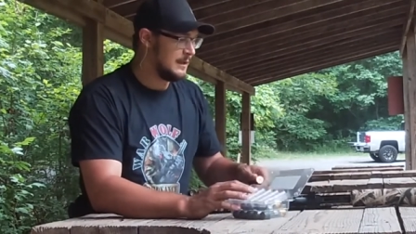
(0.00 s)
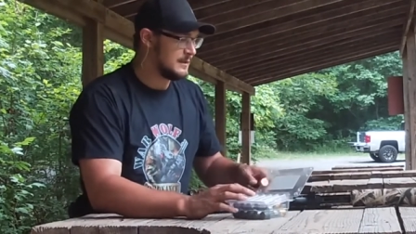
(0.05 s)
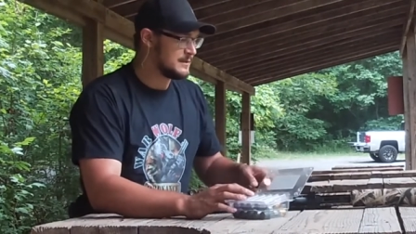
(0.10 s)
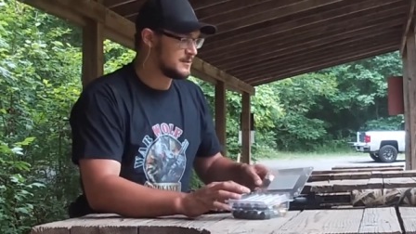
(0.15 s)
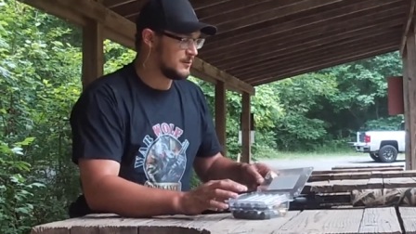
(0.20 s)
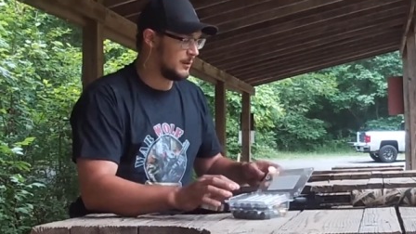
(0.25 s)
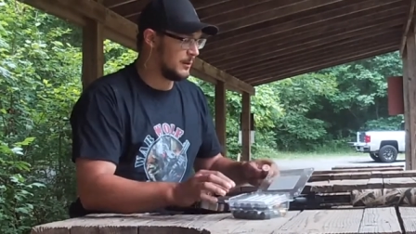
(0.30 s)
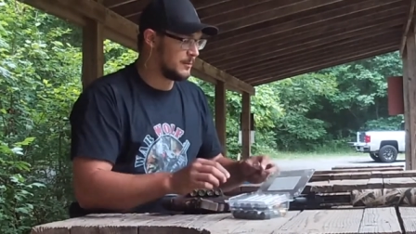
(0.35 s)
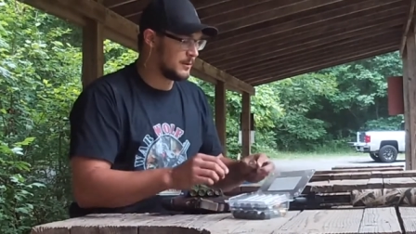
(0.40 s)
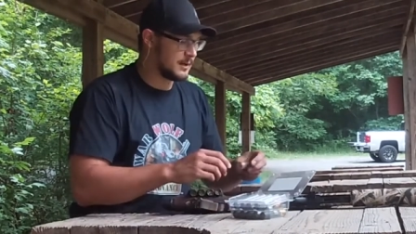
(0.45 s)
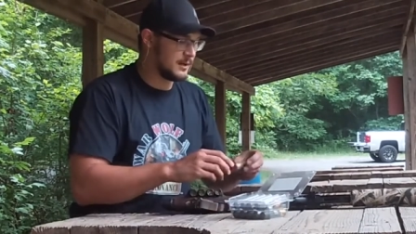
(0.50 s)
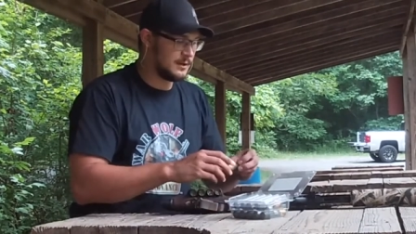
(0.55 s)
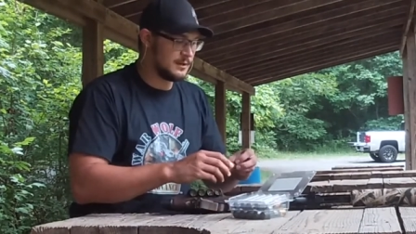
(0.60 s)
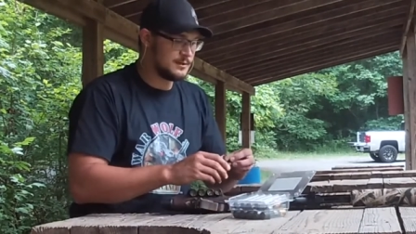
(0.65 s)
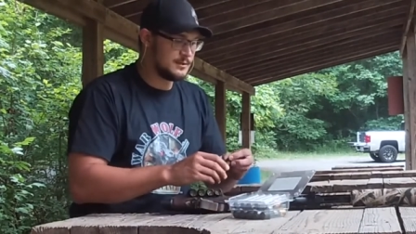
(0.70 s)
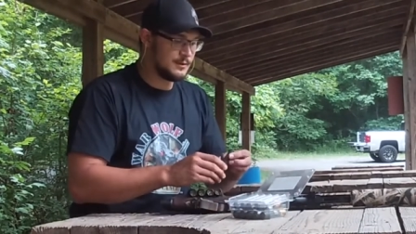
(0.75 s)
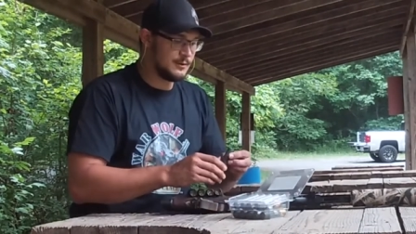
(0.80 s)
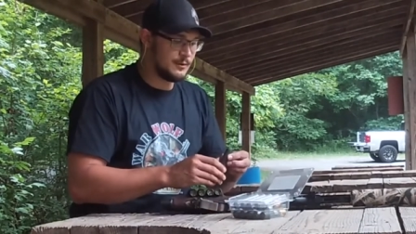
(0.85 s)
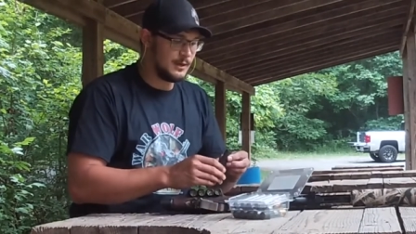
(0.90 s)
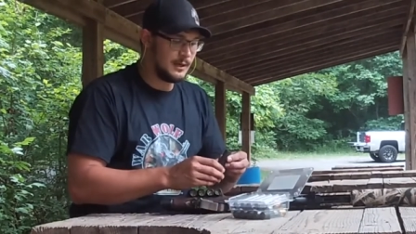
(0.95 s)
So what we're going
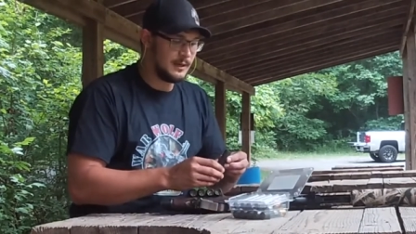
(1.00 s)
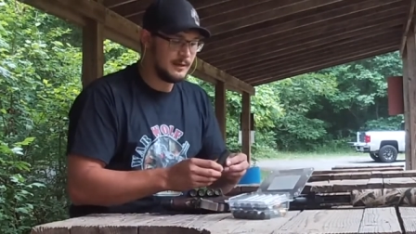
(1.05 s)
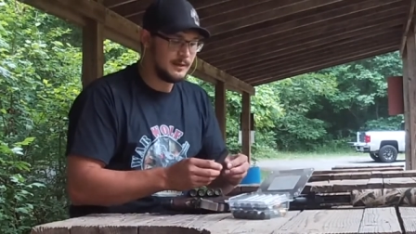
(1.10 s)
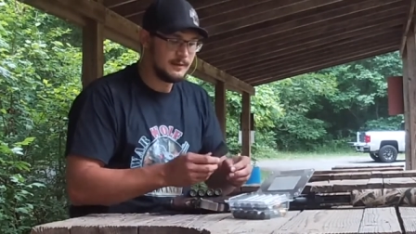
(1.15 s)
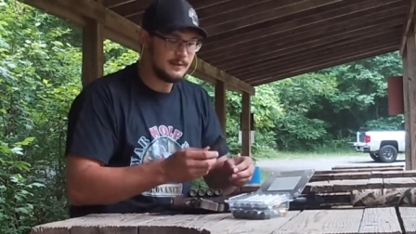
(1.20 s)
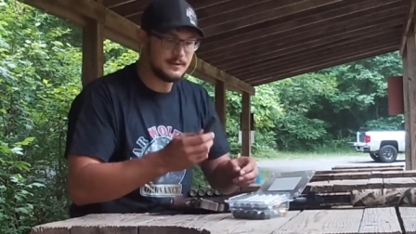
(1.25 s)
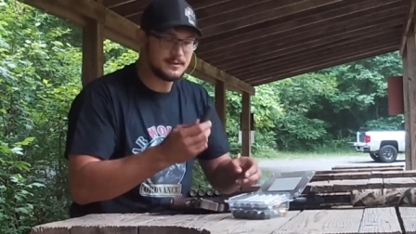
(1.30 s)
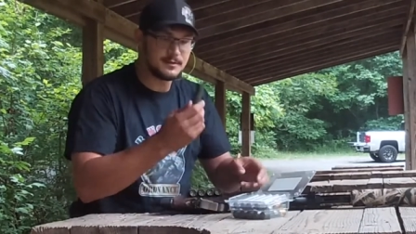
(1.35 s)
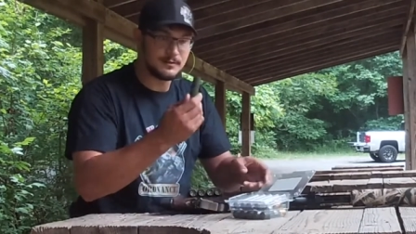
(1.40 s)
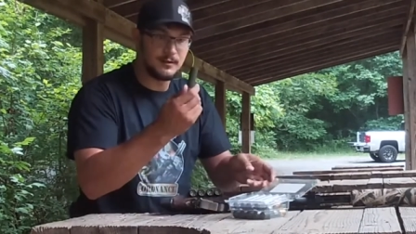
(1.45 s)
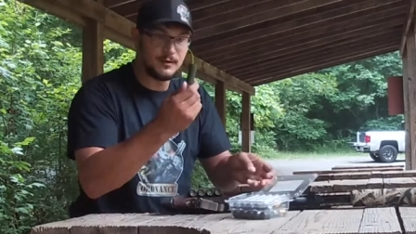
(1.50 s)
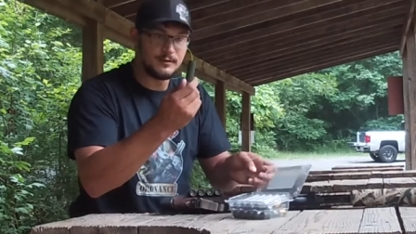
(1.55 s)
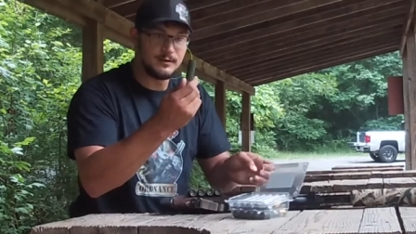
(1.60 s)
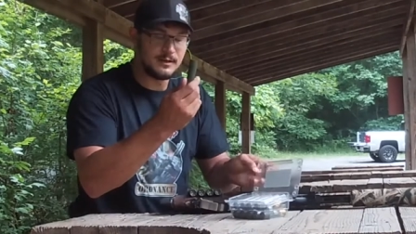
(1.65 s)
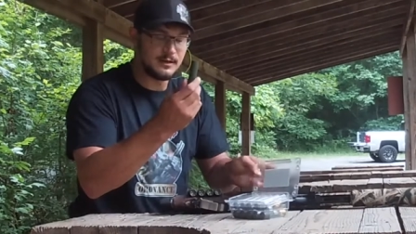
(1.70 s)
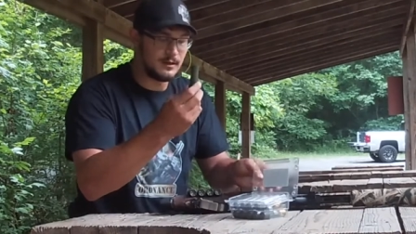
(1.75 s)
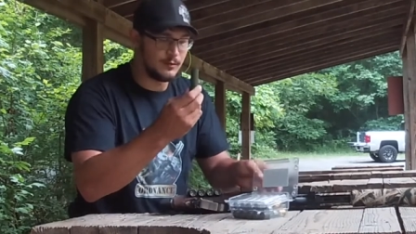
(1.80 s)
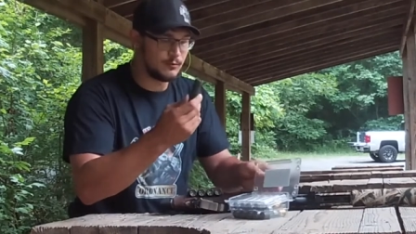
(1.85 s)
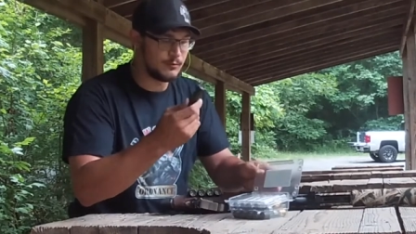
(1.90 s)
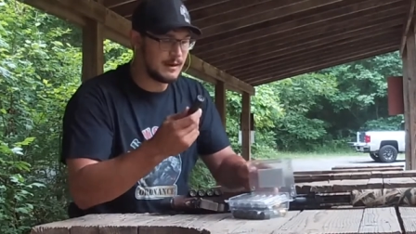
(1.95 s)
to do, these are loaded
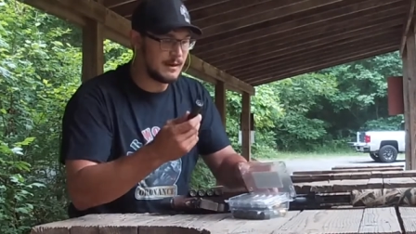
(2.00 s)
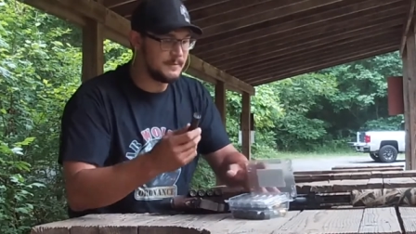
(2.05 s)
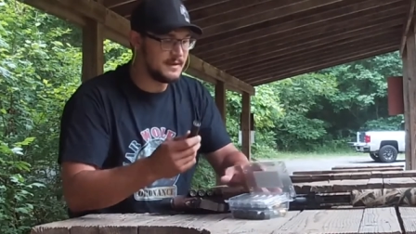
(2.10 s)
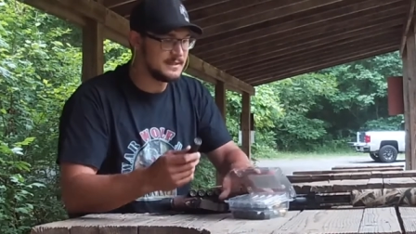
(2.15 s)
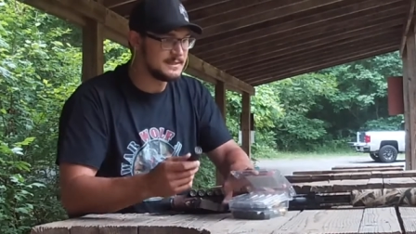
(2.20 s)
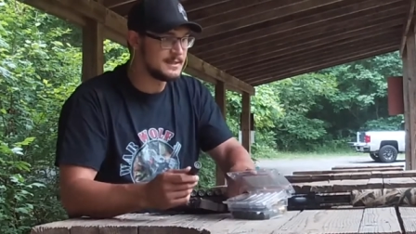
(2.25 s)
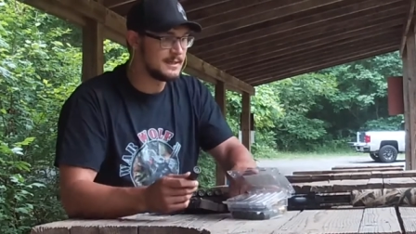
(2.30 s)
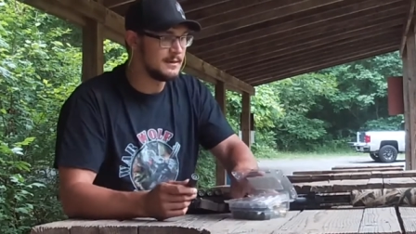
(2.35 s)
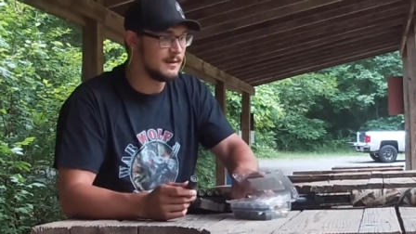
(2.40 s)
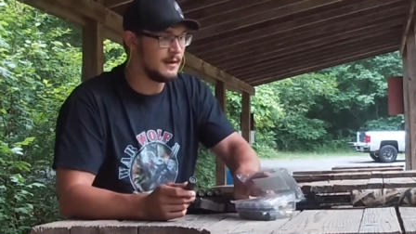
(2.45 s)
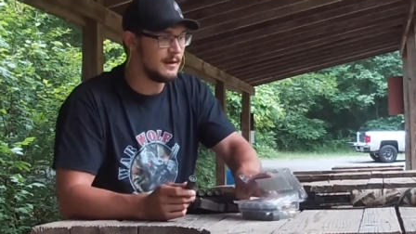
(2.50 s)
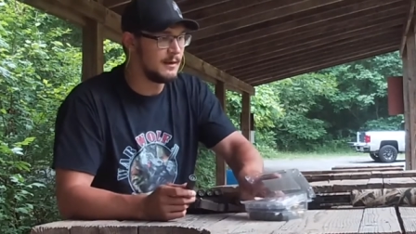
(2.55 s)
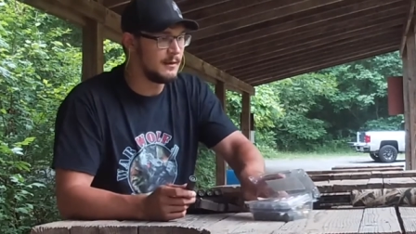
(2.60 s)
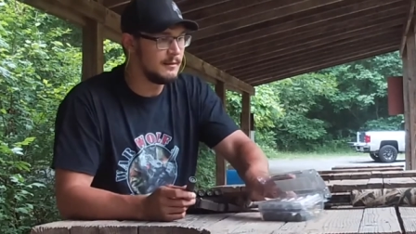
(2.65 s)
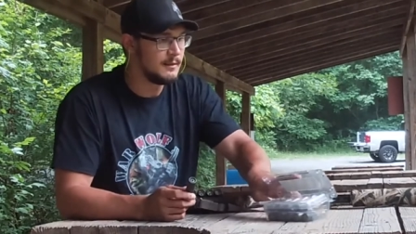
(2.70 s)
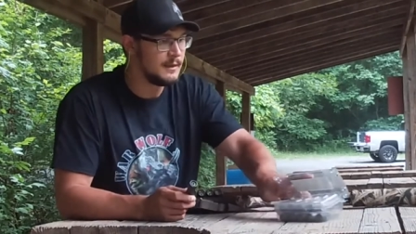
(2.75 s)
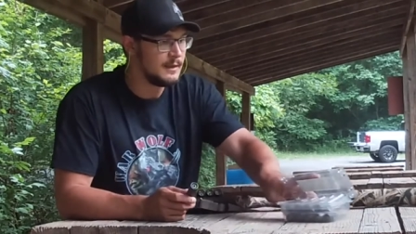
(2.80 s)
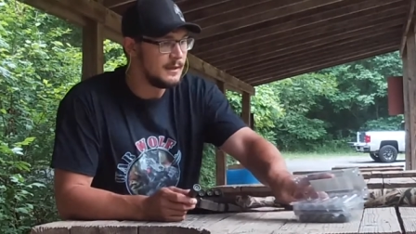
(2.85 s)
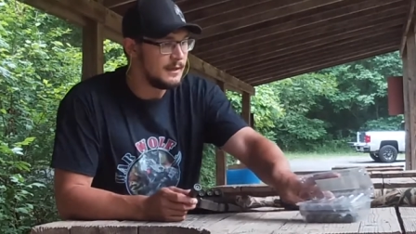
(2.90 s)
in a Remington hull.